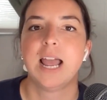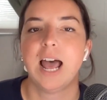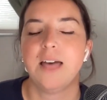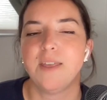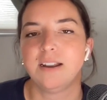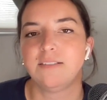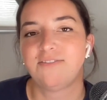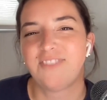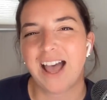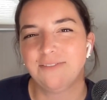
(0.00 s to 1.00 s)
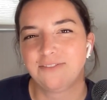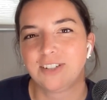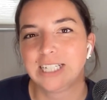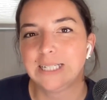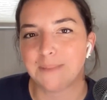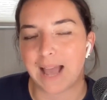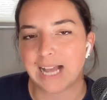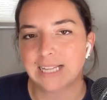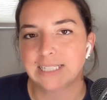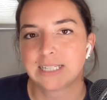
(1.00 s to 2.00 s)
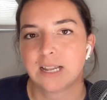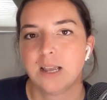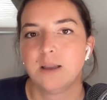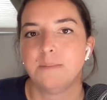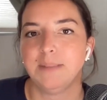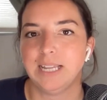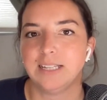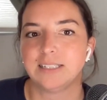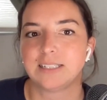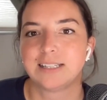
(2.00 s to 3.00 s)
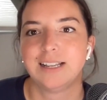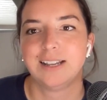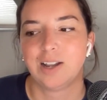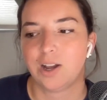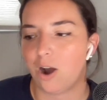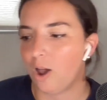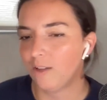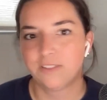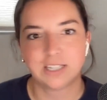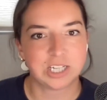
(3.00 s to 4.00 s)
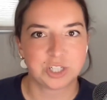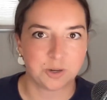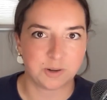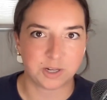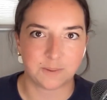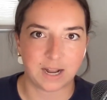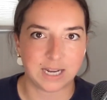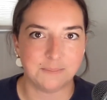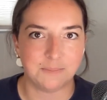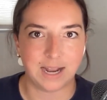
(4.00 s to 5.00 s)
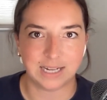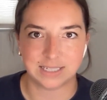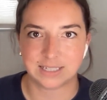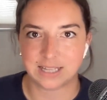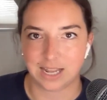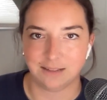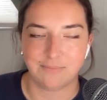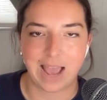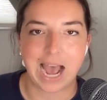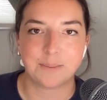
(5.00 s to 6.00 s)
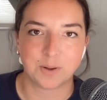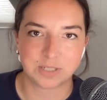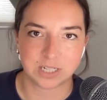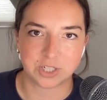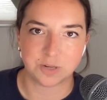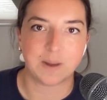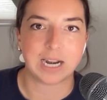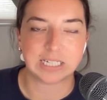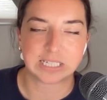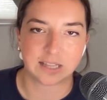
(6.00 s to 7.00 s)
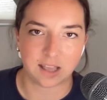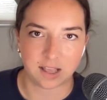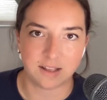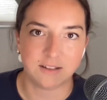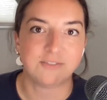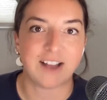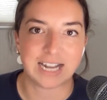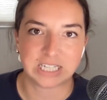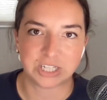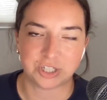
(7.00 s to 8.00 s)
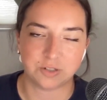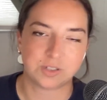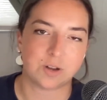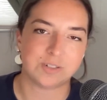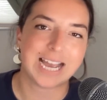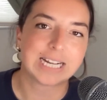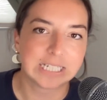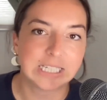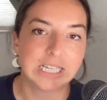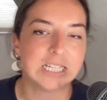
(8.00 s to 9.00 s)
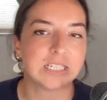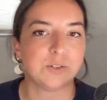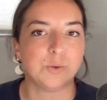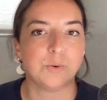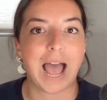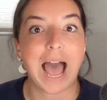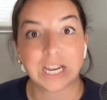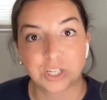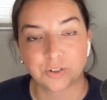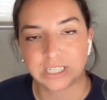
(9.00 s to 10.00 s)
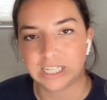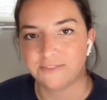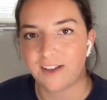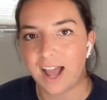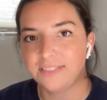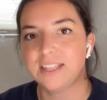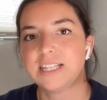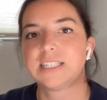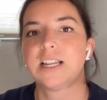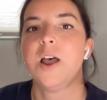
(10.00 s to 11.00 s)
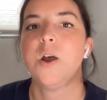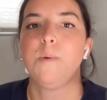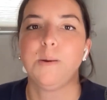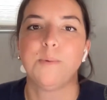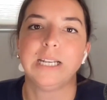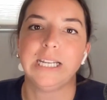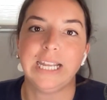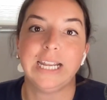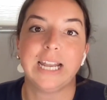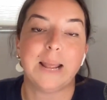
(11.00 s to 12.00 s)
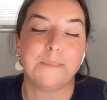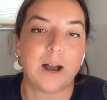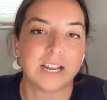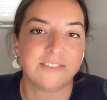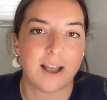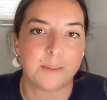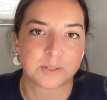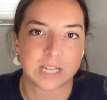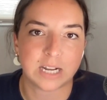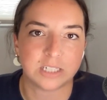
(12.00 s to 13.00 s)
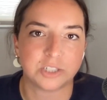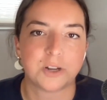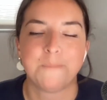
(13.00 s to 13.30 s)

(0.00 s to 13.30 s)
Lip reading: And then fat-free mass means all of the tissue in your body minus the adipose tissue minus the fat tissue. So technically, to accurately find this, we would need a body fat percentage.